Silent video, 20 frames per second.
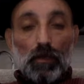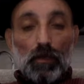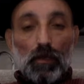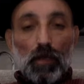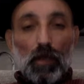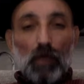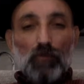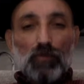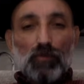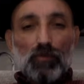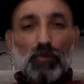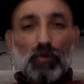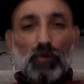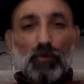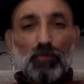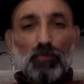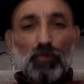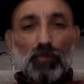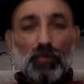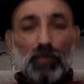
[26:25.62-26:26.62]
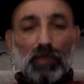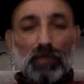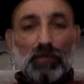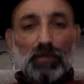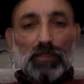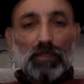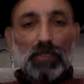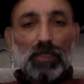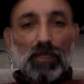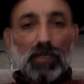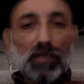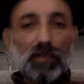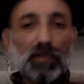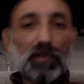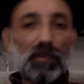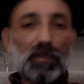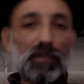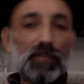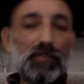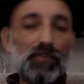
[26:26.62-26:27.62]
How's everyone doing by the way? Saturday
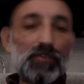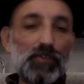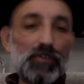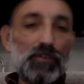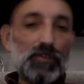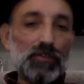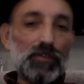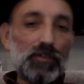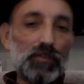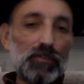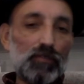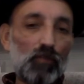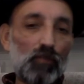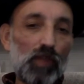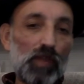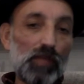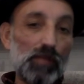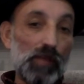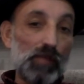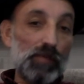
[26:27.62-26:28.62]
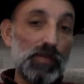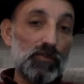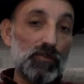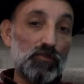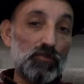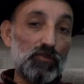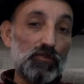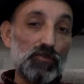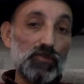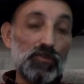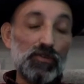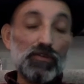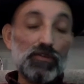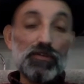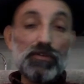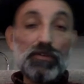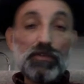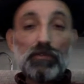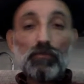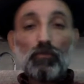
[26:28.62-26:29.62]
night? Jesus, why am I being so
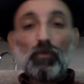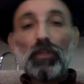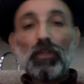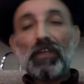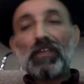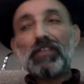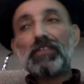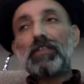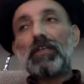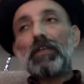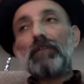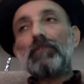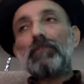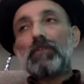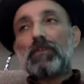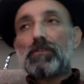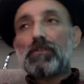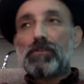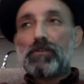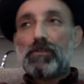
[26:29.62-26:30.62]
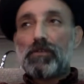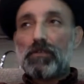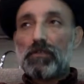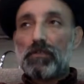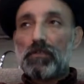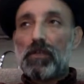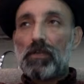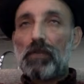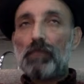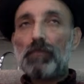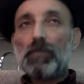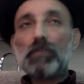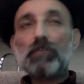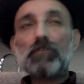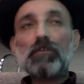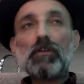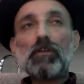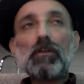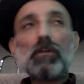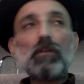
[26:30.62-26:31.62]
serious? Well, I guess that wasn't serious topics
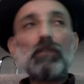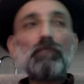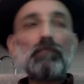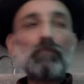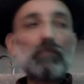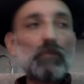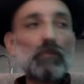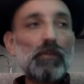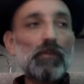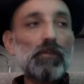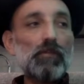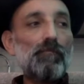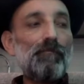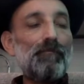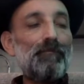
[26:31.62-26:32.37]
are, right?